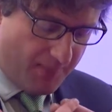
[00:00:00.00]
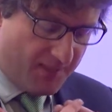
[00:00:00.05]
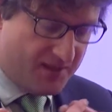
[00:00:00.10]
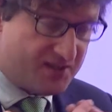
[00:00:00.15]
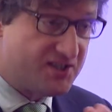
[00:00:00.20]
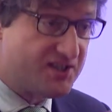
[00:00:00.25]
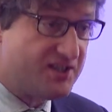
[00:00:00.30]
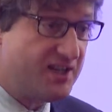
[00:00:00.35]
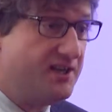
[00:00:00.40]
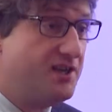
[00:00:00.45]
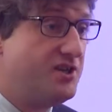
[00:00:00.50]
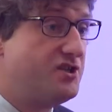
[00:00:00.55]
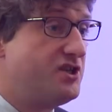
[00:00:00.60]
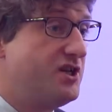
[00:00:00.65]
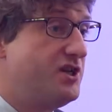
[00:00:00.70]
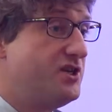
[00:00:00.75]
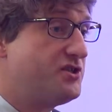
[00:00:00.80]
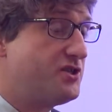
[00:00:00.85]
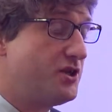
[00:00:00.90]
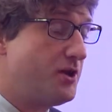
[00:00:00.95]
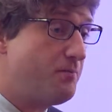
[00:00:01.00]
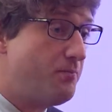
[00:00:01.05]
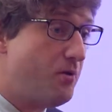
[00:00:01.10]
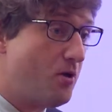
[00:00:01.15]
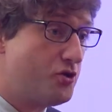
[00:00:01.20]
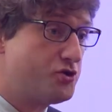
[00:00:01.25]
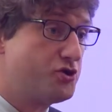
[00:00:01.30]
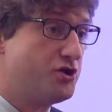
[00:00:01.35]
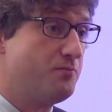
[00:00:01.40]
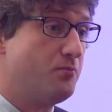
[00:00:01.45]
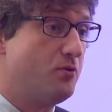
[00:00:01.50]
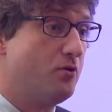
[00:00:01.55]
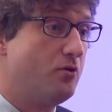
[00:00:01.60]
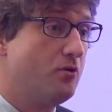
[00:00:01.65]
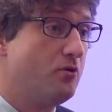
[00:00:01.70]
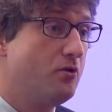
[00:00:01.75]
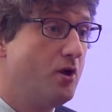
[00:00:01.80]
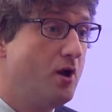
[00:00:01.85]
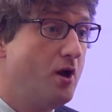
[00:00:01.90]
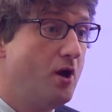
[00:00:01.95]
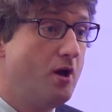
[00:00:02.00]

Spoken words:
synergies that are possible